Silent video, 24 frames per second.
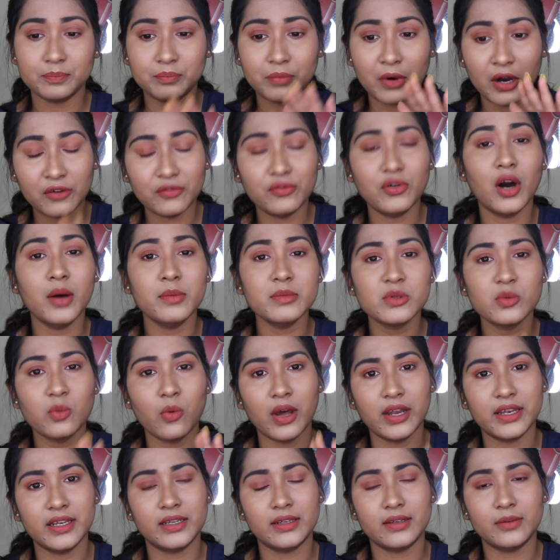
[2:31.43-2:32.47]
performs
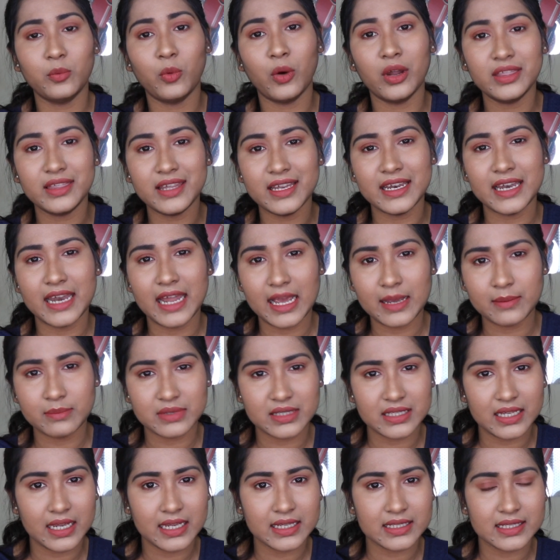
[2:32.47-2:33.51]
what the name
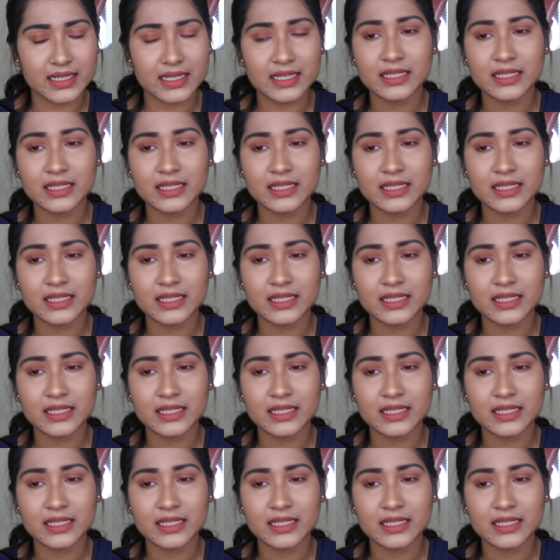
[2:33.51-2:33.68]
says.